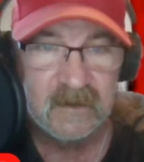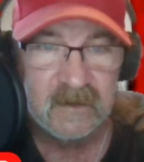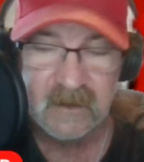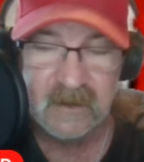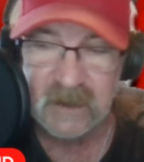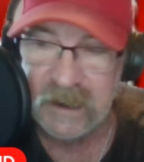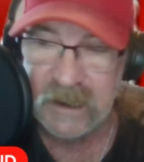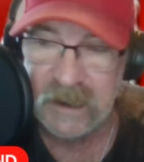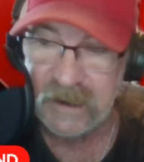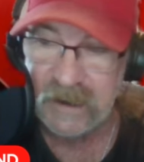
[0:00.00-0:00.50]

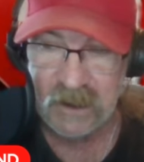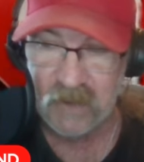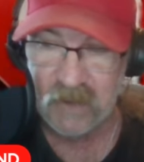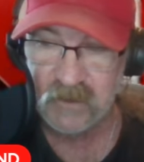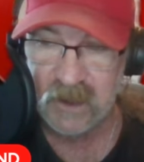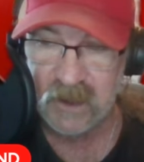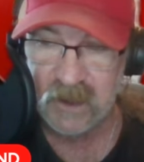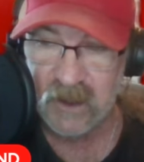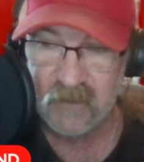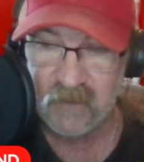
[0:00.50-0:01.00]
Heck,
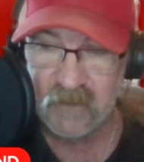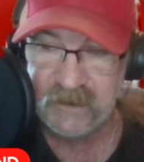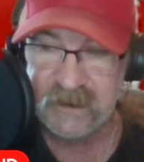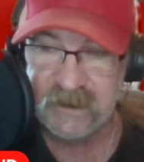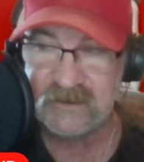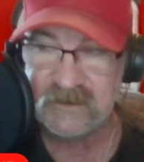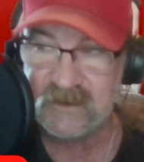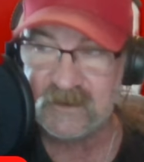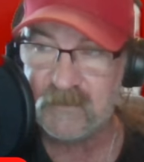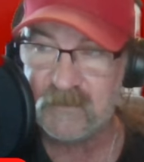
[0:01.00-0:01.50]
Oklahoma
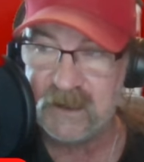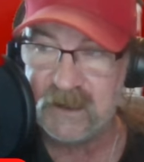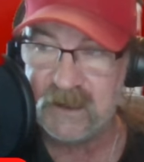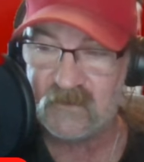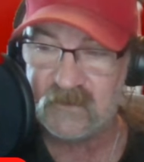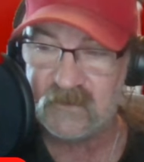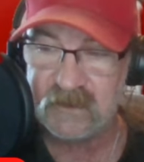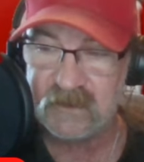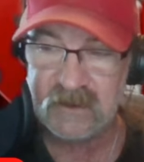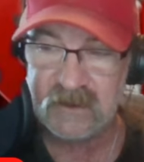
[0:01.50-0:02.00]
needs to be
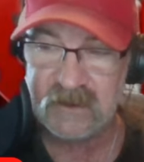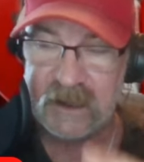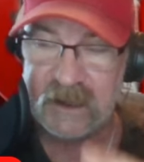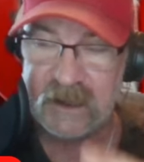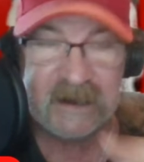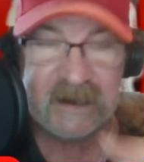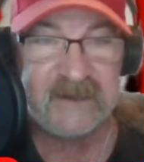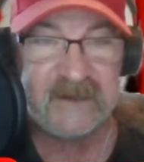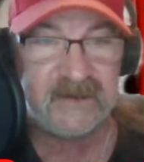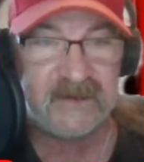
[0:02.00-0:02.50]
on
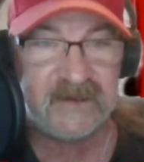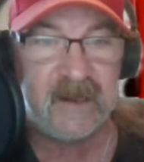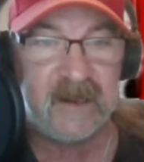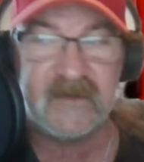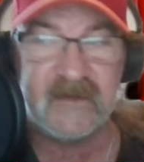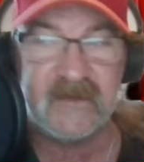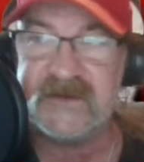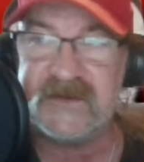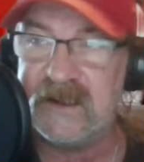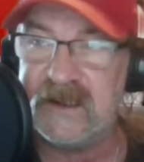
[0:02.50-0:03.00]
at least
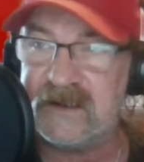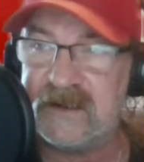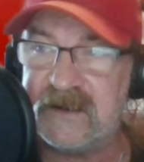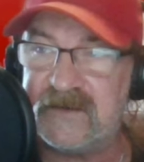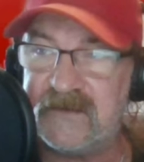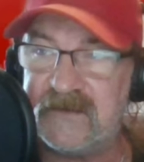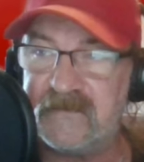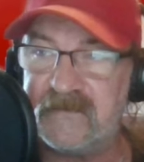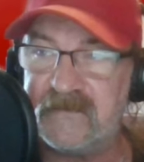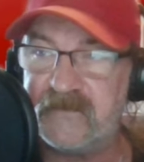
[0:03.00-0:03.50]
number six.
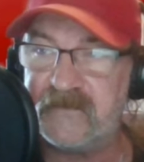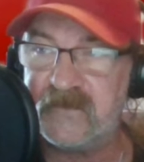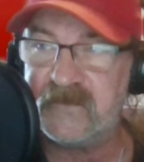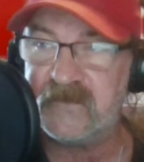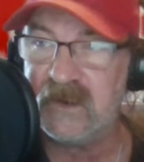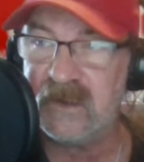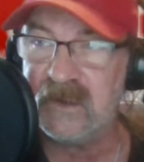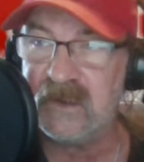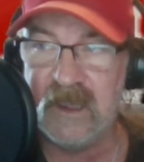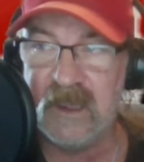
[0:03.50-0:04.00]

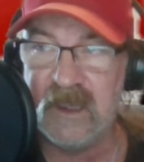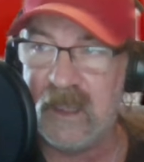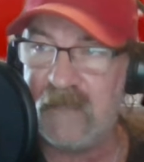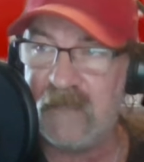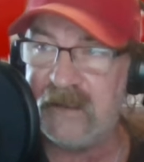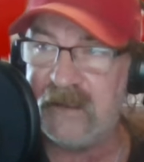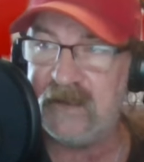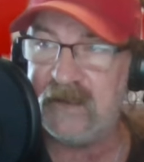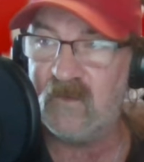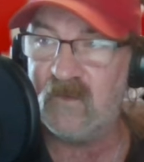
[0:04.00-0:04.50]
I
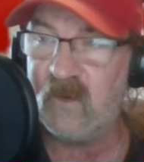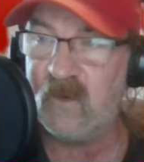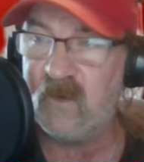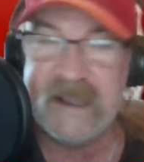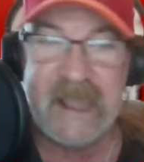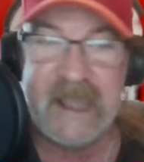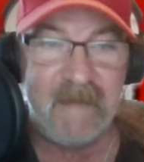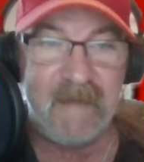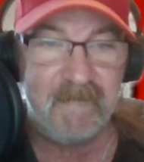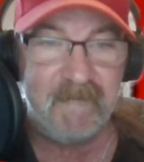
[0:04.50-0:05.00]
mean, we
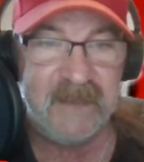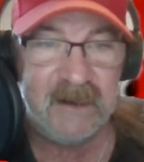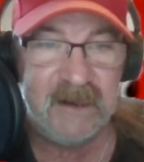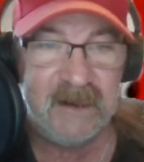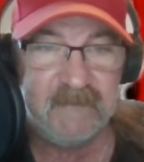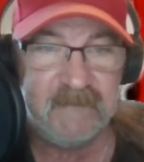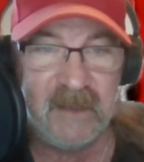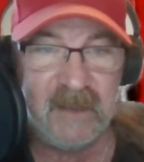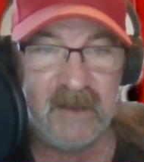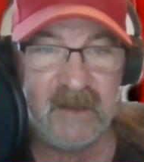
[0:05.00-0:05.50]
got
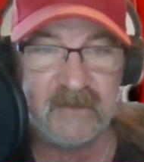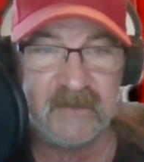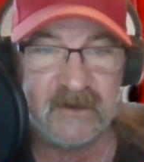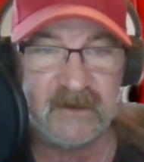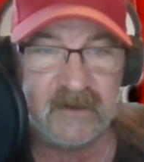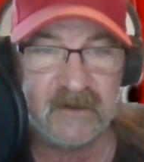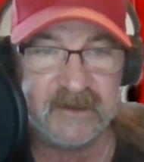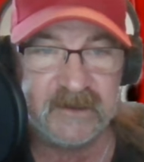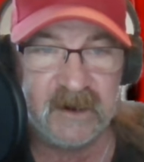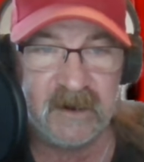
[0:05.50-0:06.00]
Billy Bowman
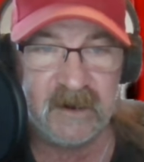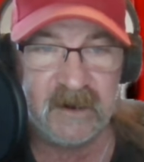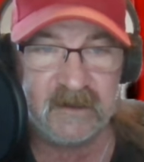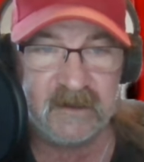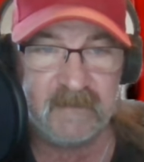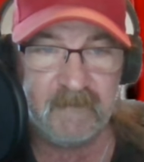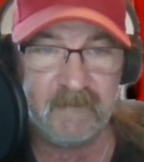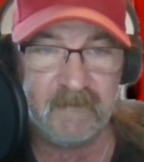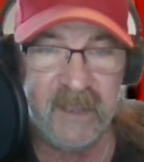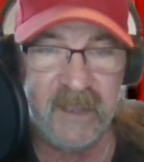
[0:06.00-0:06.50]

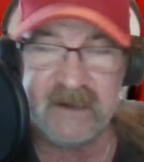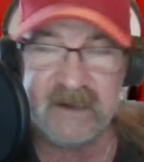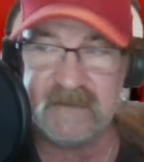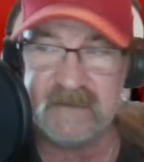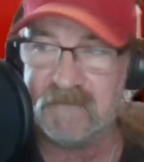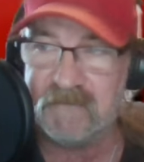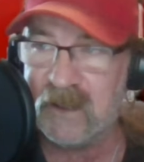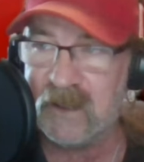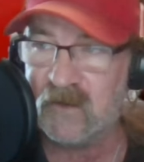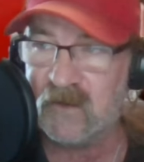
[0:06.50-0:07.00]
returning,
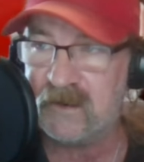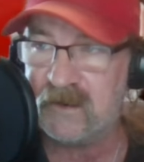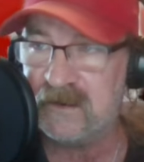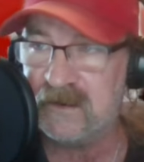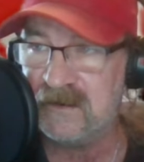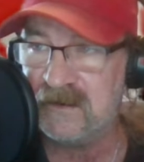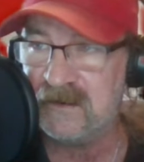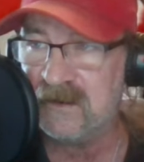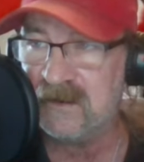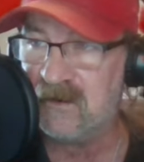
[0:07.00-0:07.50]
Peyton Bowen.
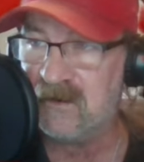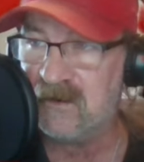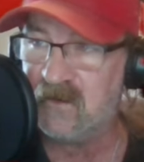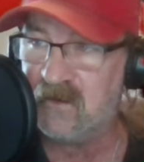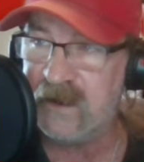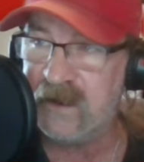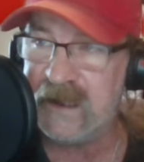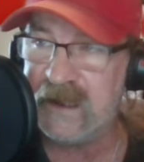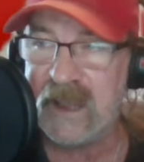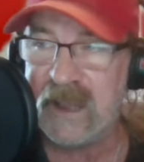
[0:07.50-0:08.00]

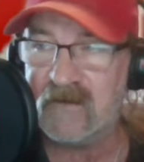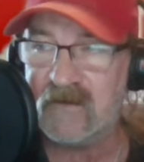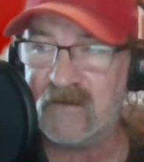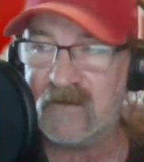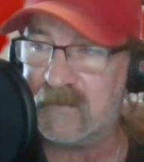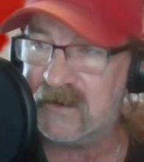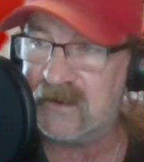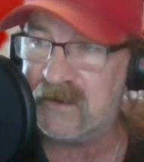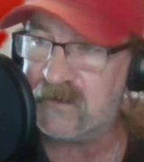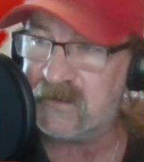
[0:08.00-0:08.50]
We got
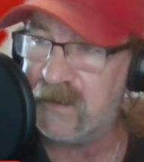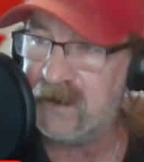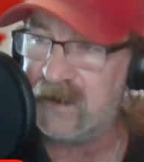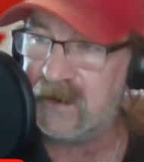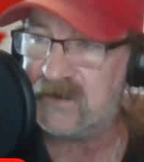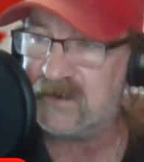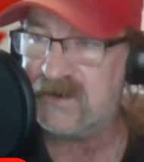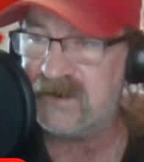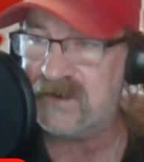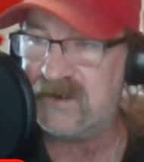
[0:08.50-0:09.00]
Robert
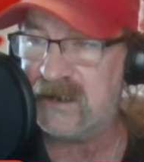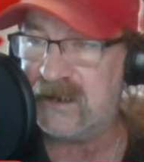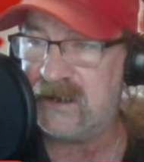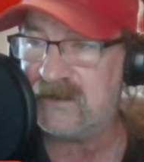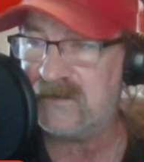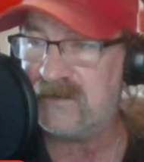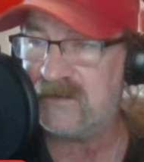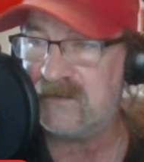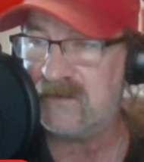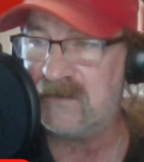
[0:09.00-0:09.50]
Spears
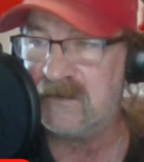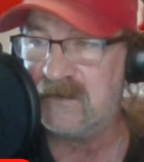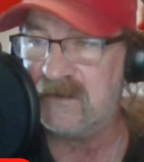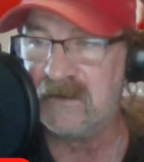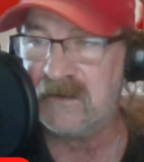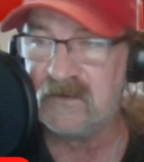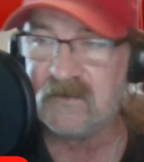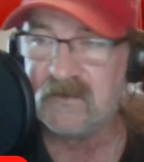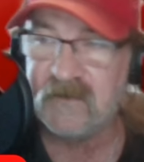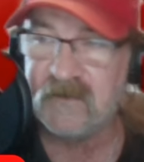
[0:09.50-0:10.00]
Jennings,
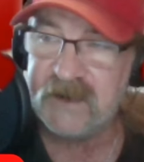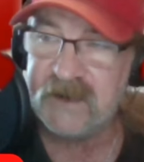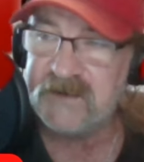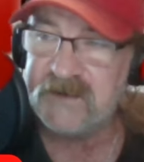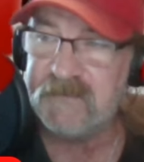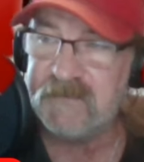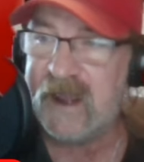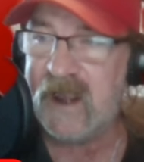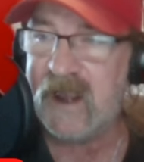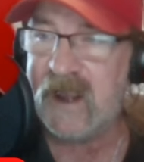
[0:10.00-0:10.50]

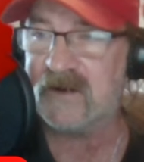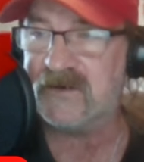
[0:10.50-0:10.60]
Reggie Powers